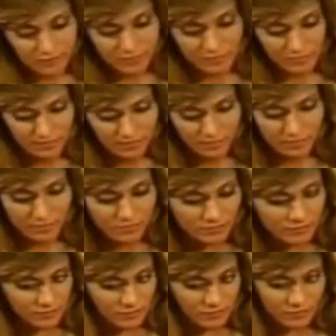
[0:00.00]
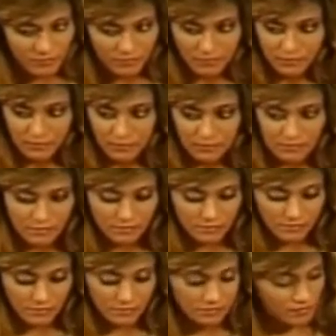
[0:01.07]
Nothing is said.